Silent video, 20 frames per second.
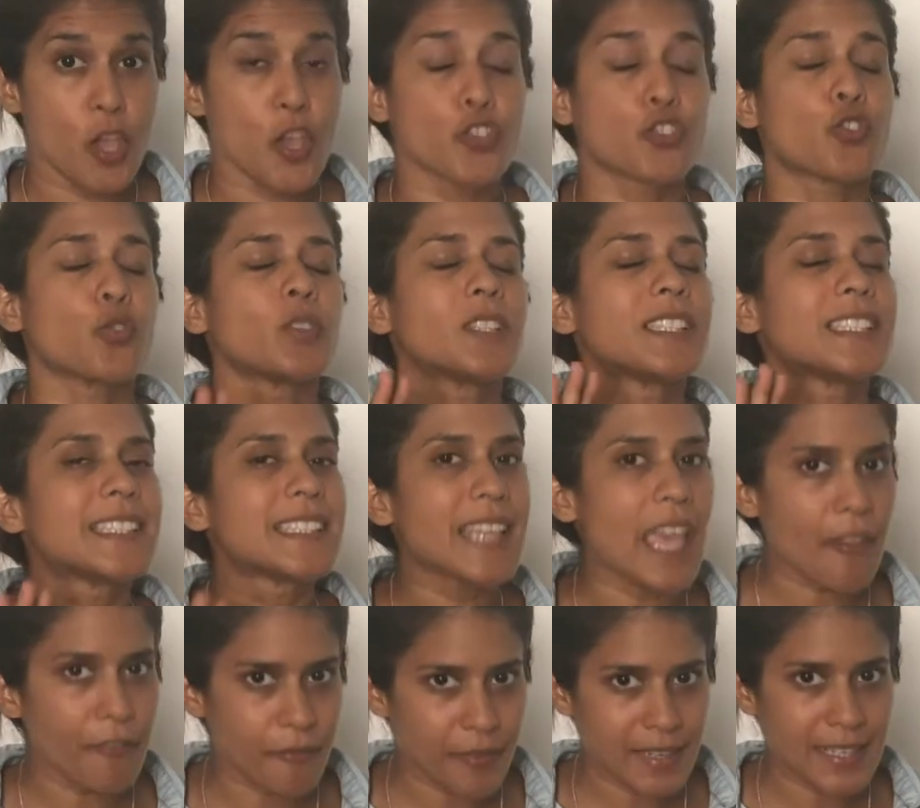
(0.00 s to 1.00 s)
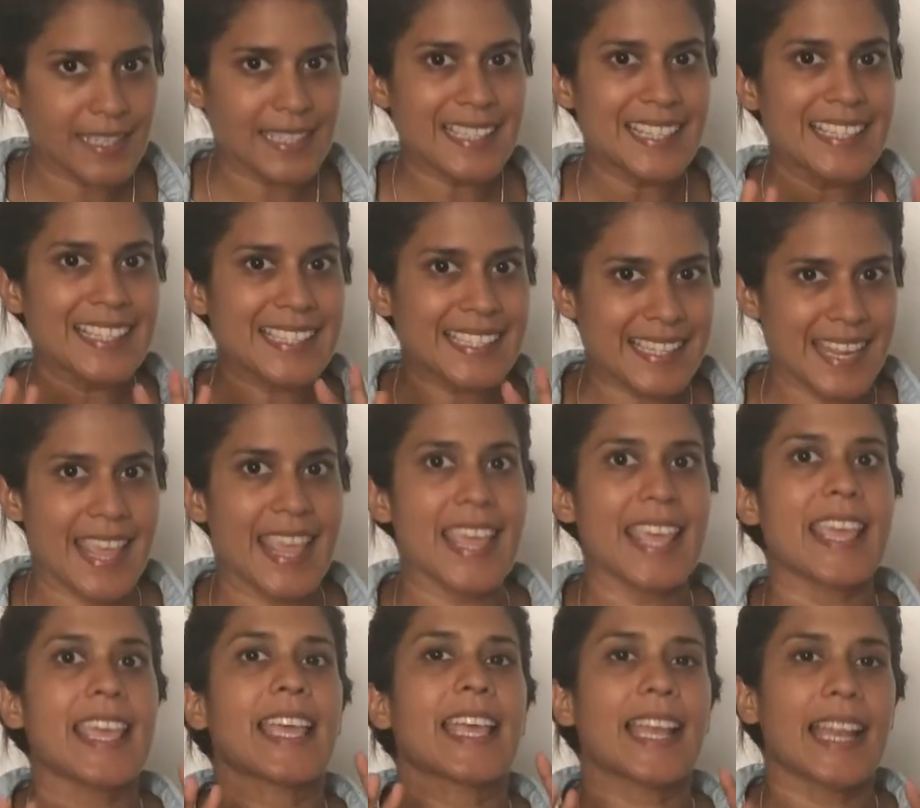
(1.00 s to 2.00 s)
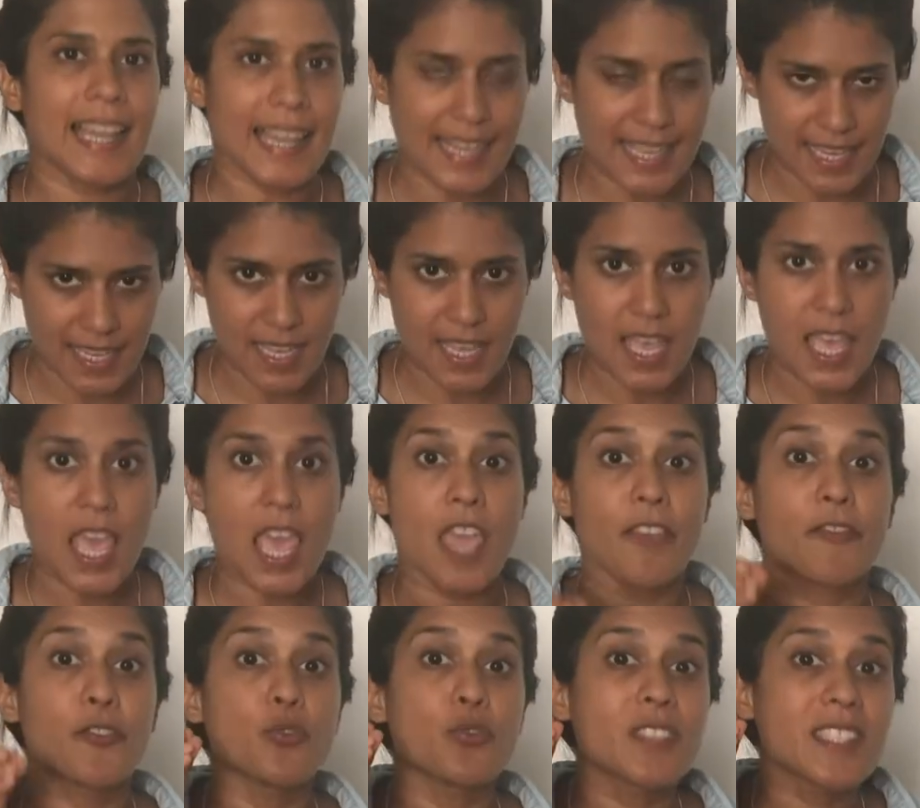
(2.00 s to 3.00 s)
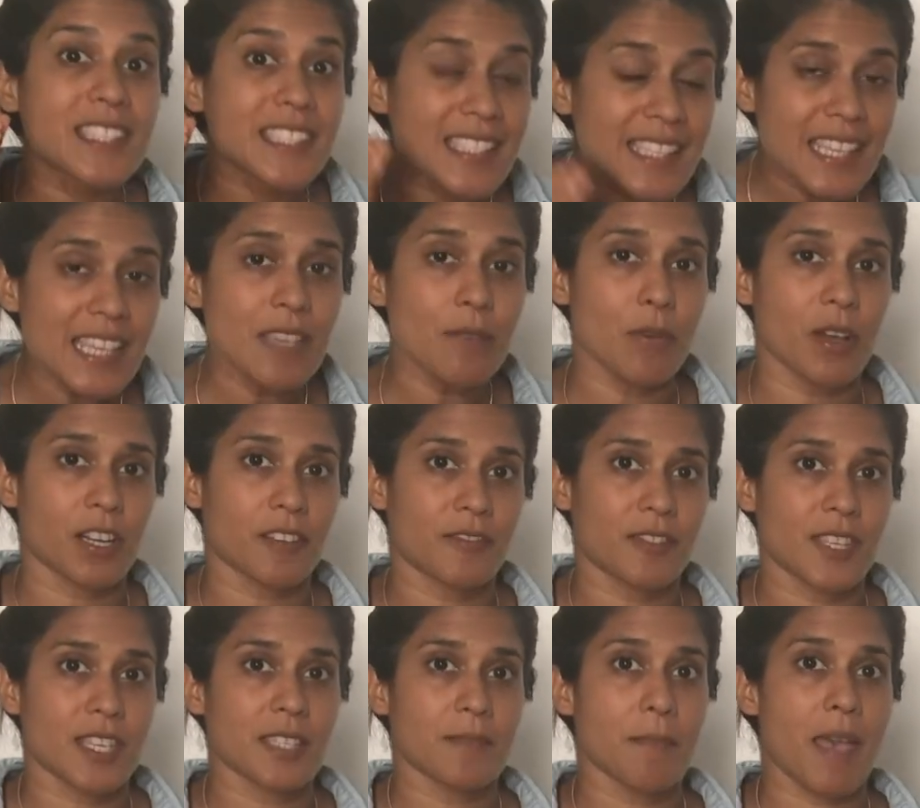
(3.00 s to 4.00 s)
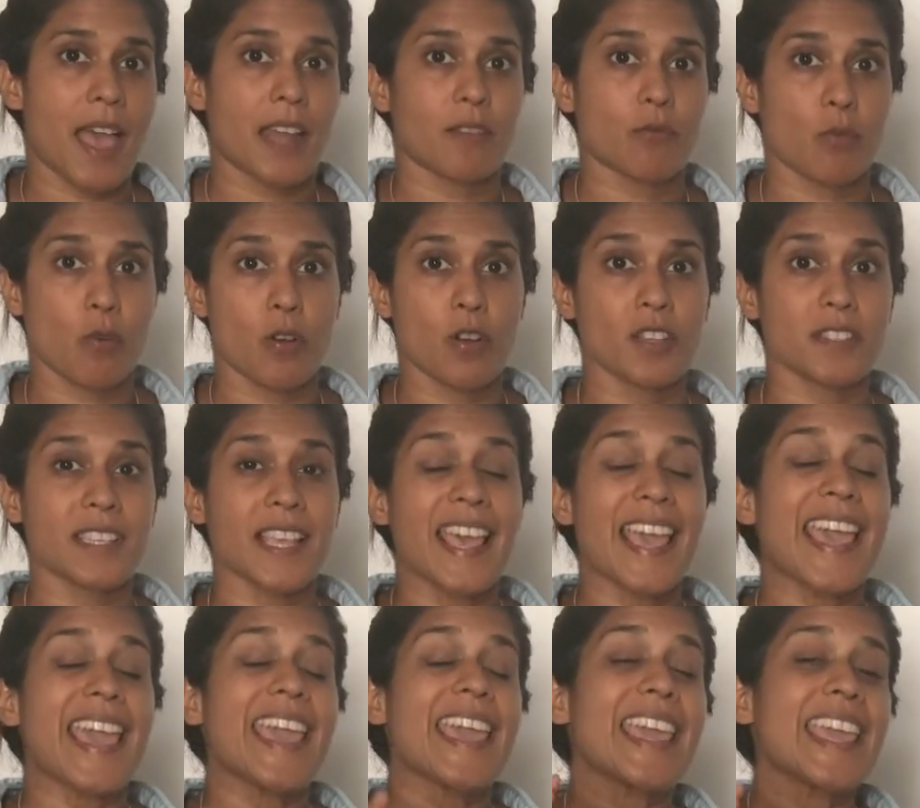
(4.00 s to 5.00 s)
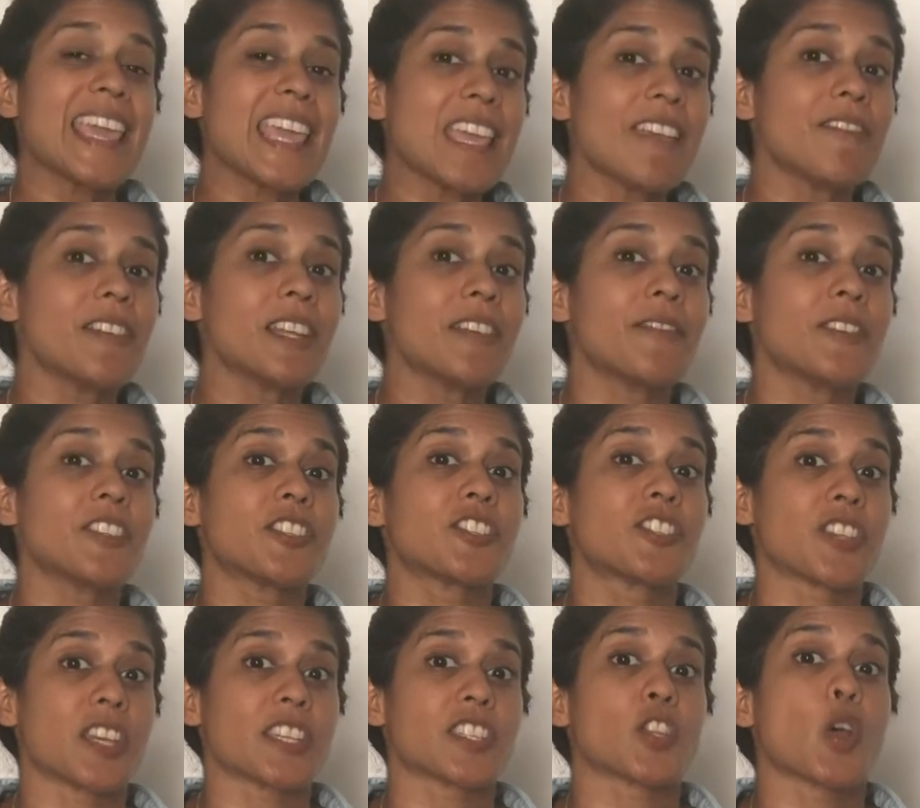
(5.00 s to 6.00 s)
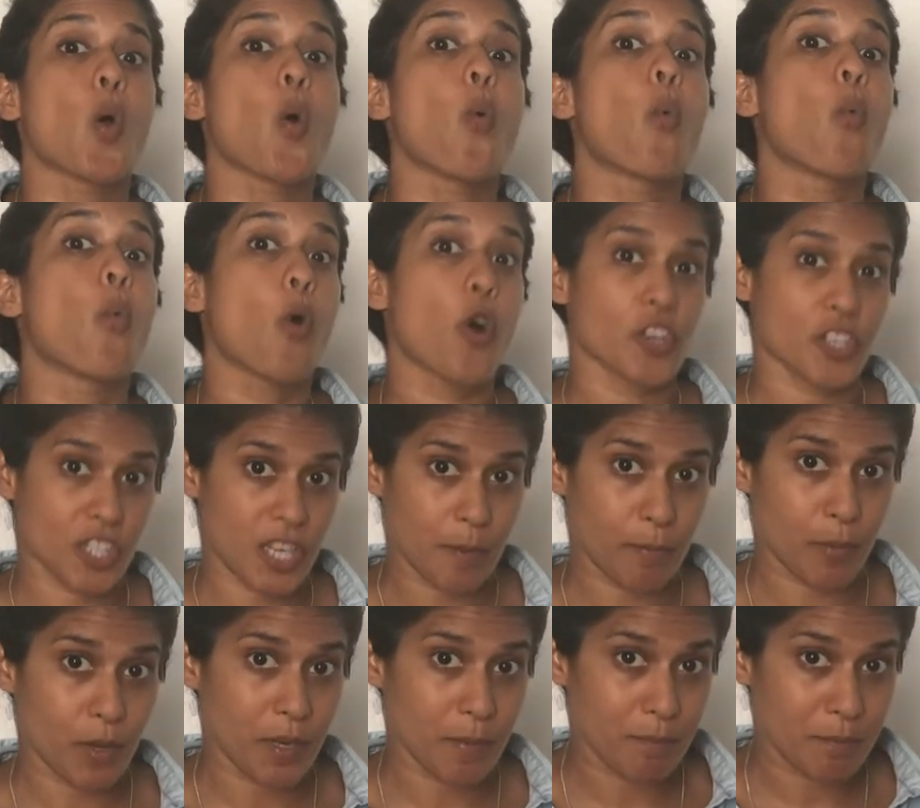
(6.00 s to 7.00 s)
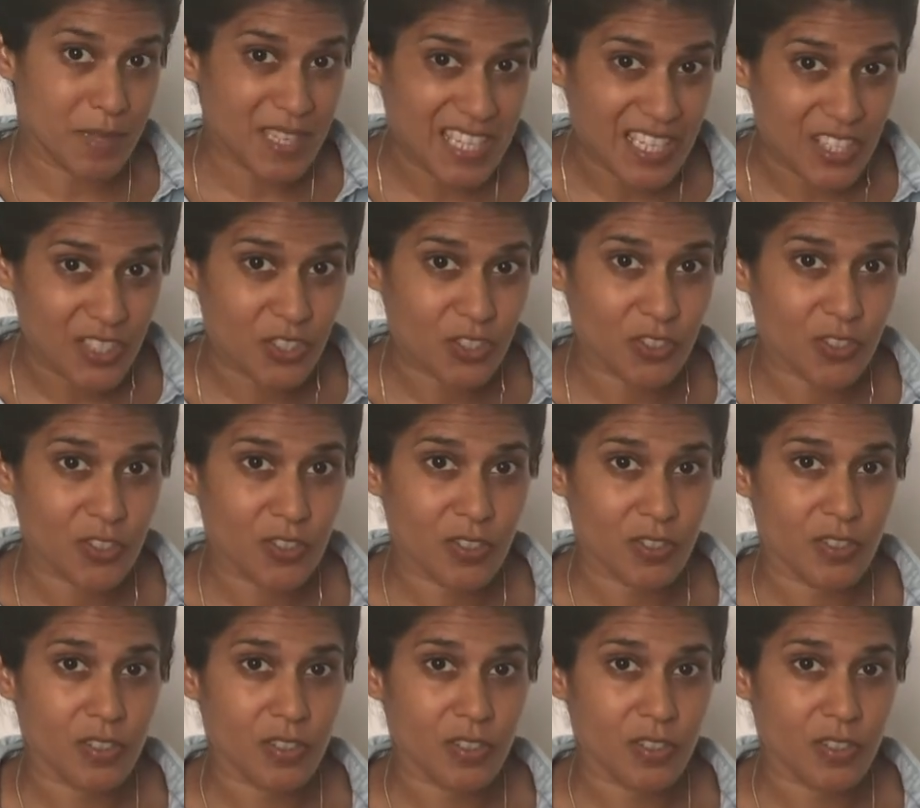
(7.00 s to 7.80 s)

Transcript: So definitely stay clear. If you see one of these man wars, even if it's just washed up on a beach.